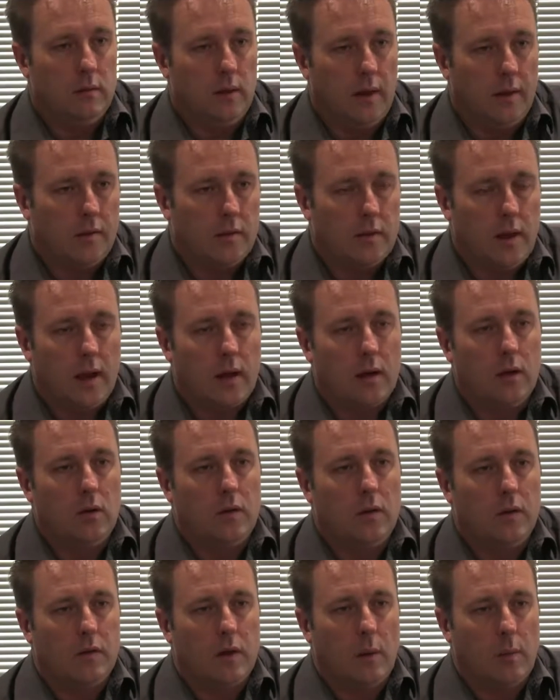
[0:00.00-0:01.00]
Let's take a
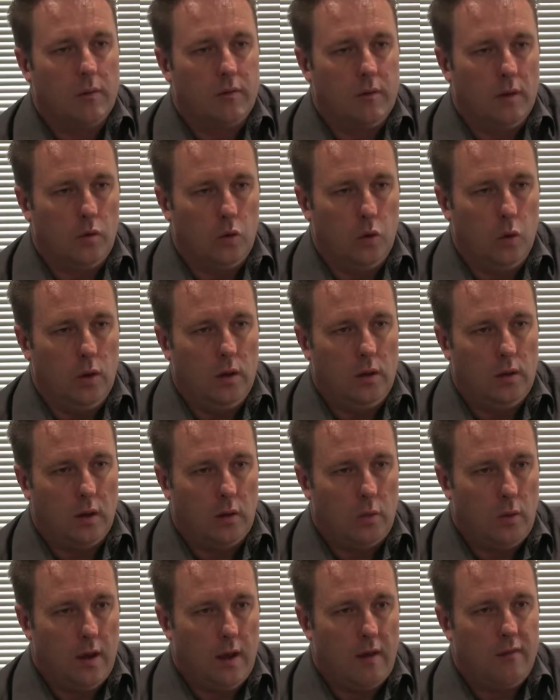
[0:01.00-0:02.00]
look at some of the tooling
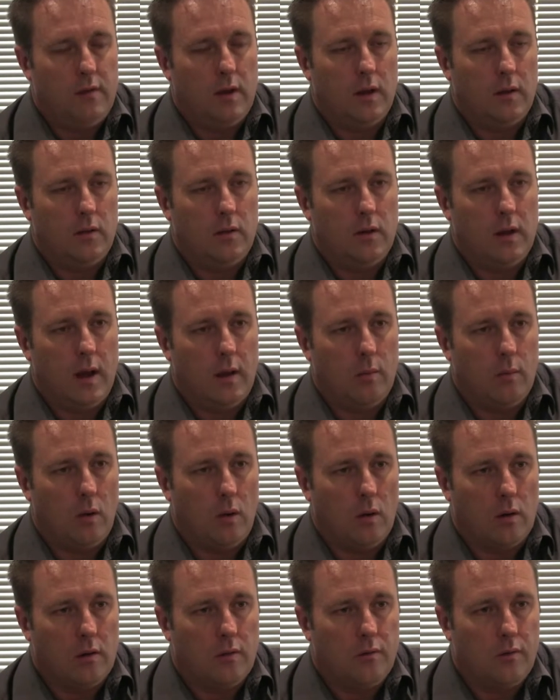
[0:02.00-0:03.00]
that we have here today,
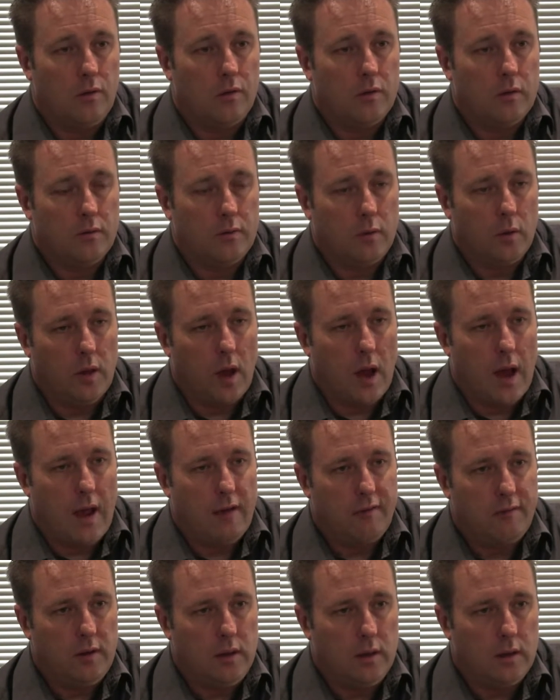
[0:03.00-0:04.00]
Mark. First of all, the high
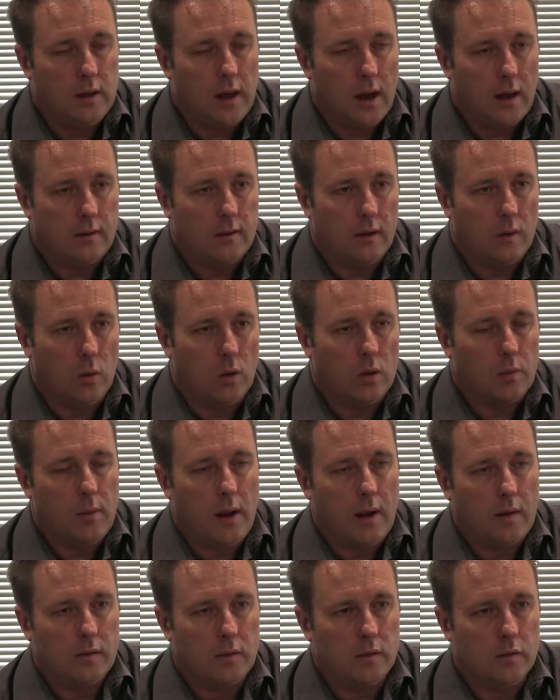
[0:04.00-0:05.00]
feed cutter. What
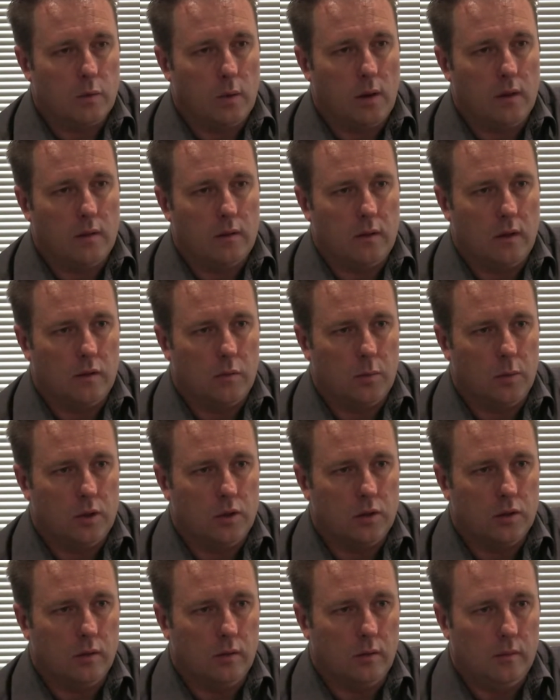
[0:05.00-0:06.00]
makes this one so
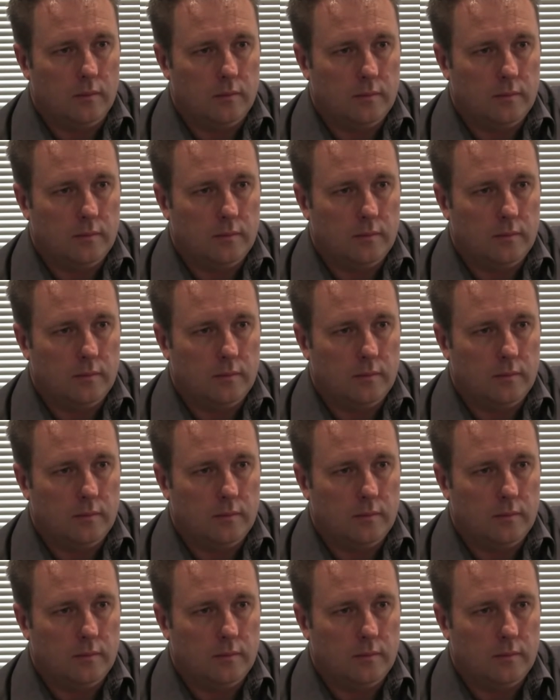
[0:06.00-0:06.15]
special?